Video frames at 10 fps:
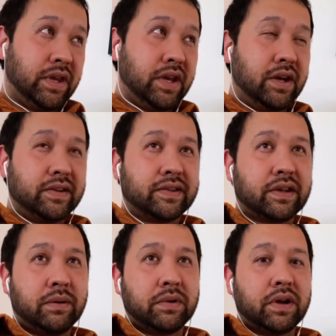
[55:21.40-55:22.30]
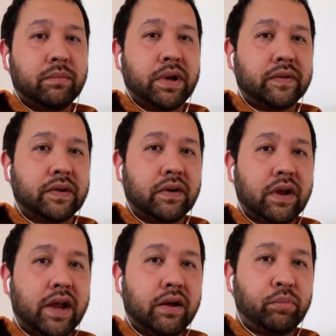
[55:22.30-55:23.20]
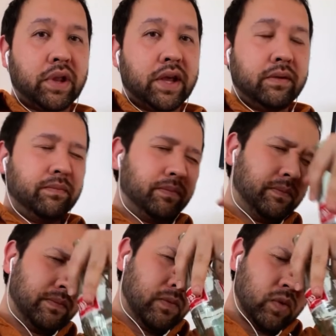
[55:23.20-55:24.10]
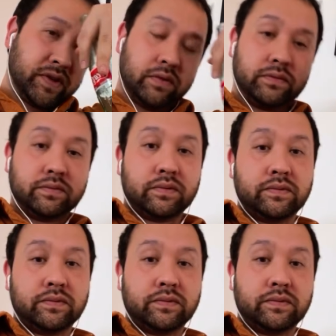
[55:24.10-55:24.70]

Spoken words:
yeah, I'm kind of bouncing around. And I played Warzone.